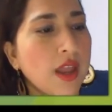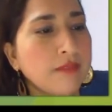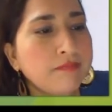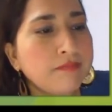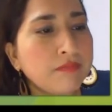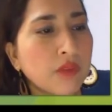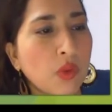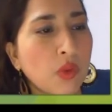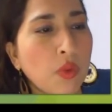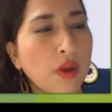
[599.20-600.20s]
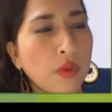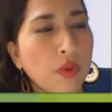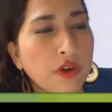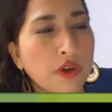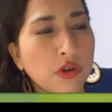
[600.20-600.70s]
when
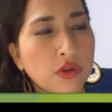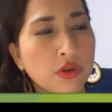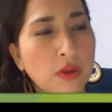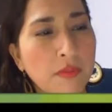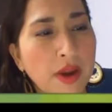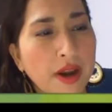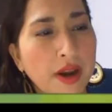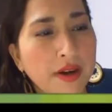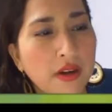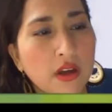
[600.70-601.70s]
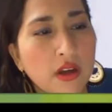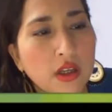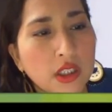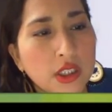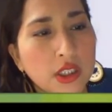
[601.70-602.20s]
we use verb,
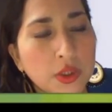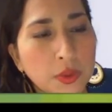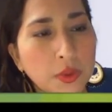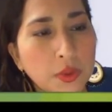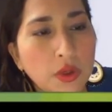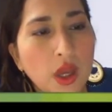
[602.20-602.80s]
to,